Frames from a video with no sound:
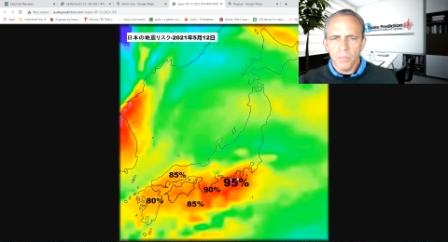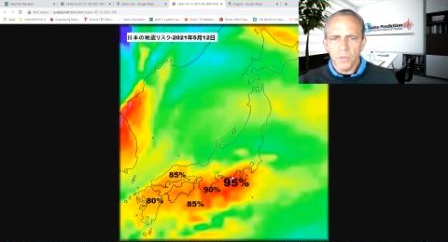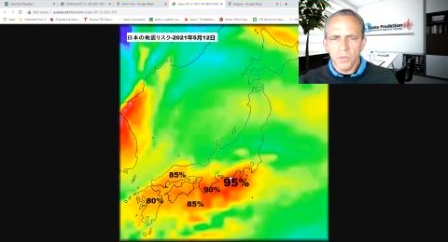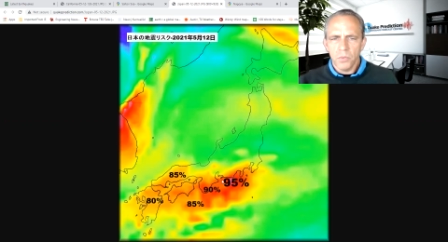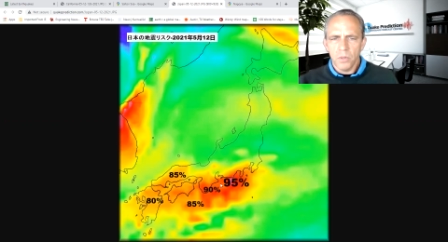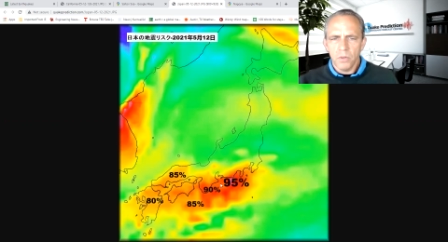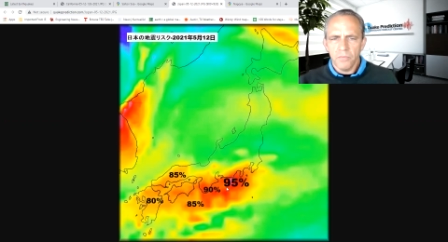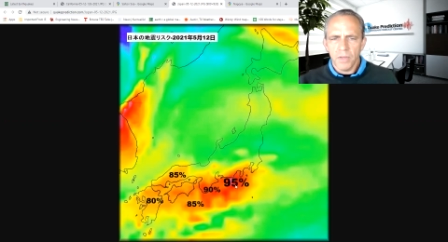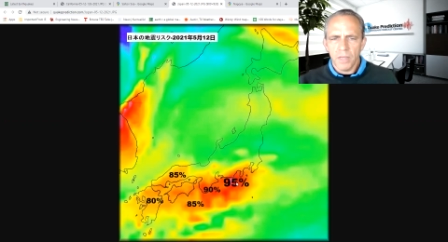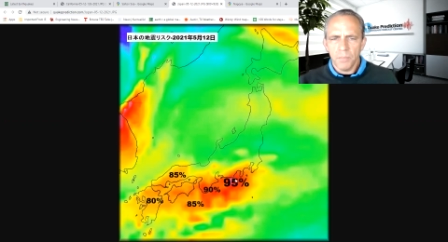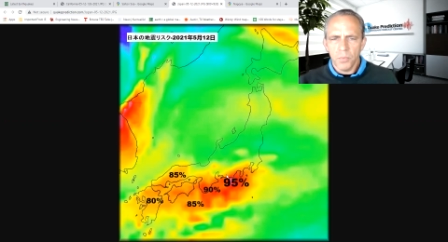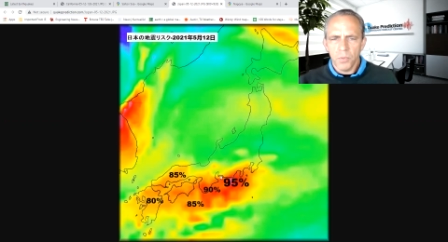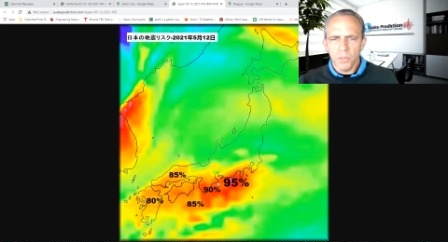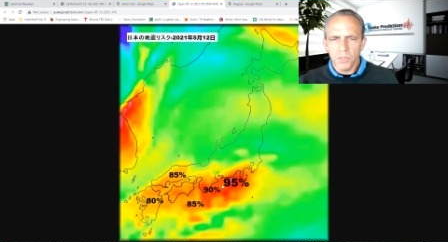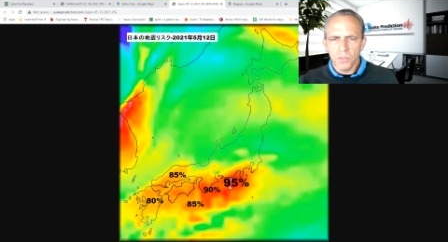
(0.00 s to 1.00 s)
between a
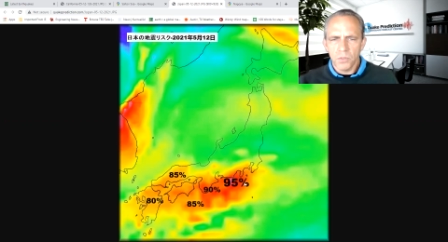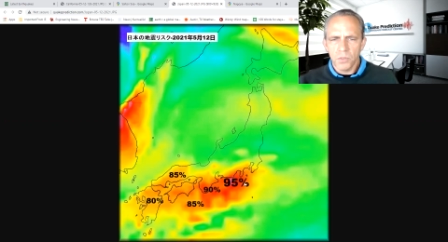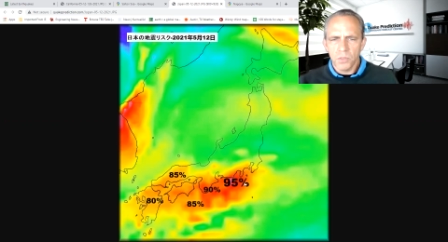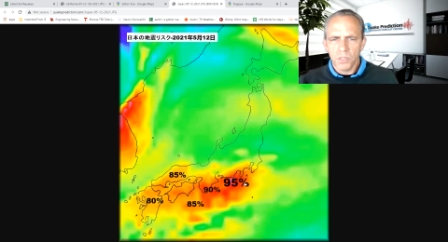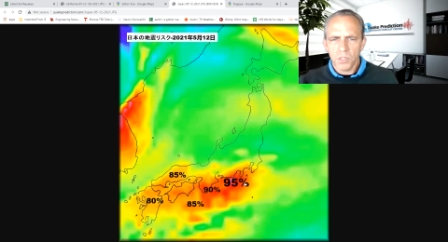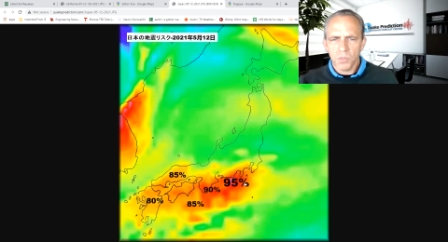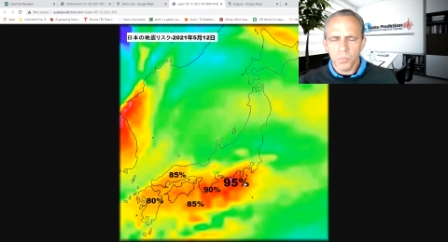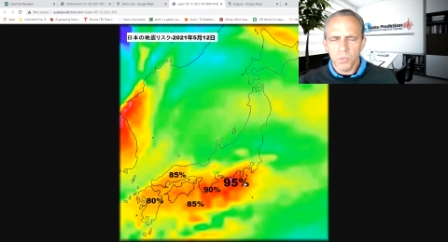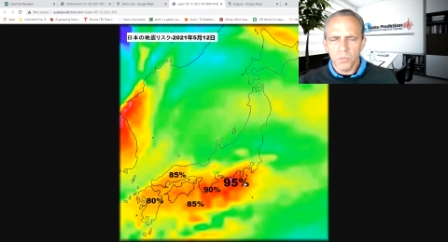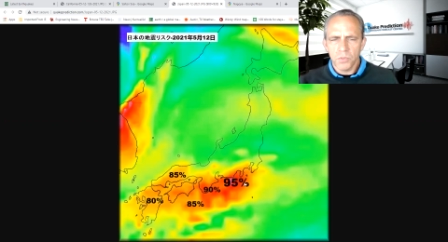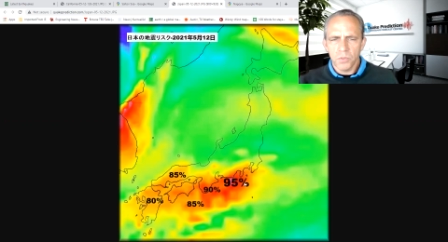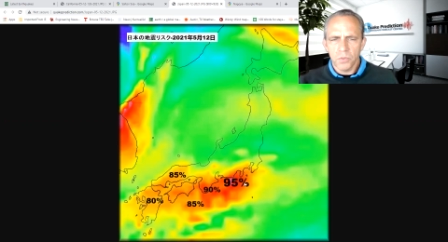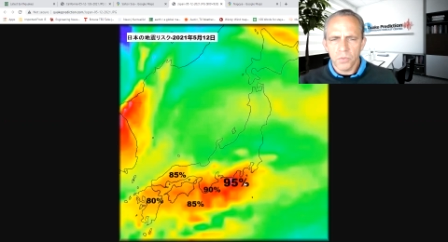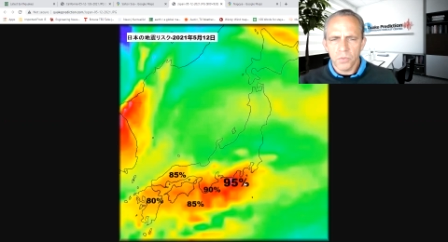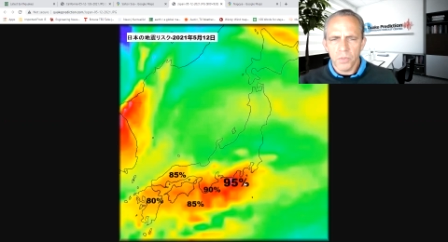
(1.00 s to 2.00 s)
5.0 and
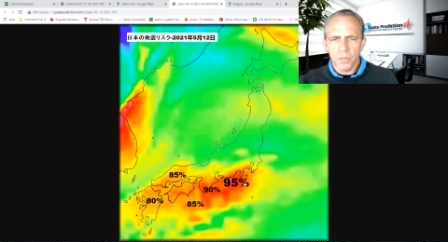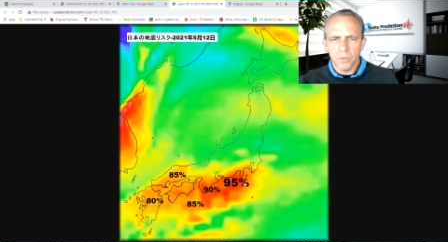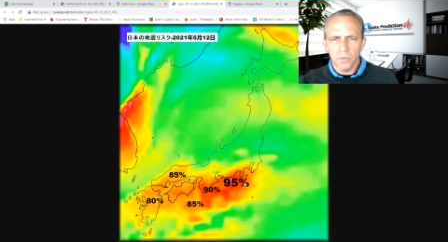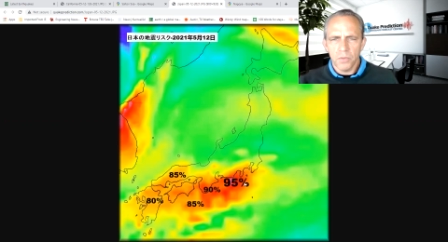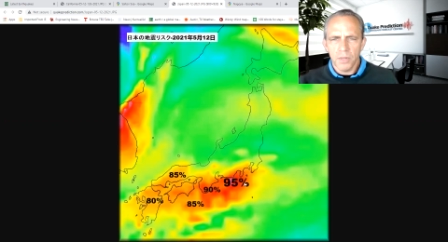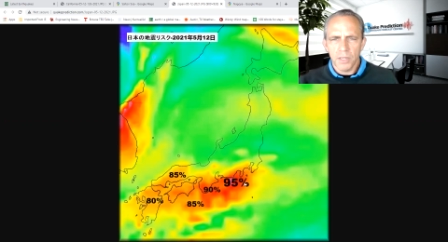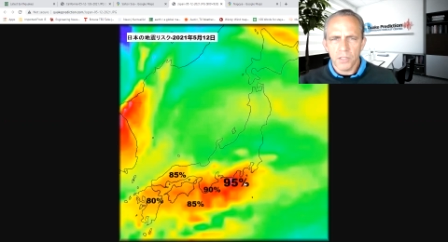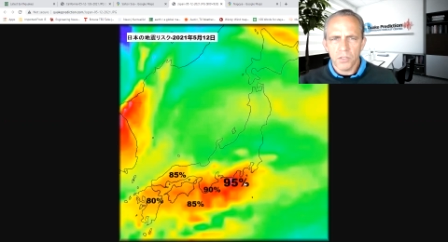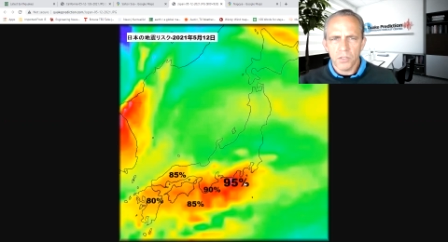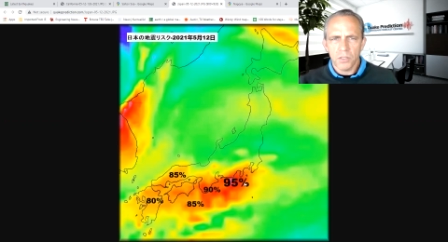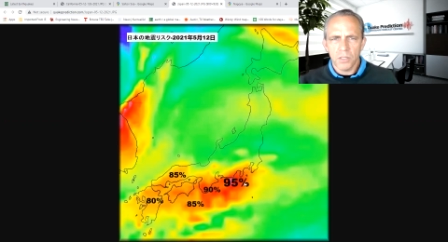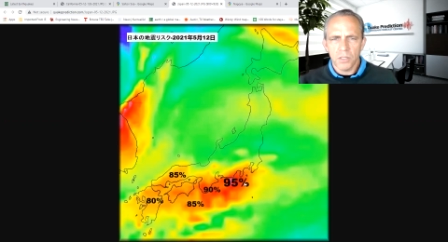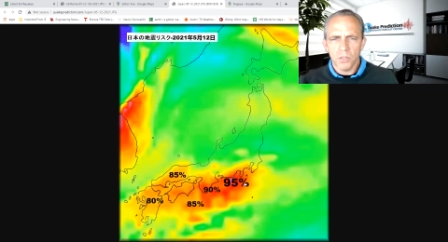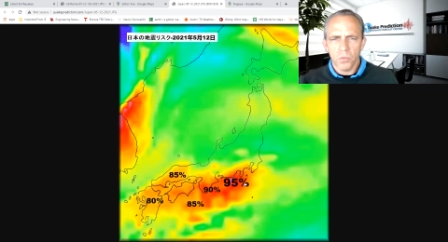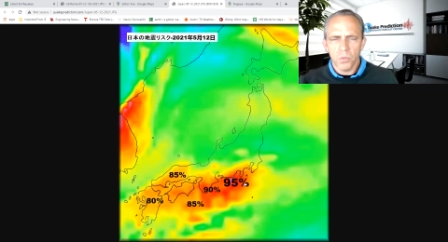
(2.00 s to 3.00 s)
6.0 earthquake during the next uh,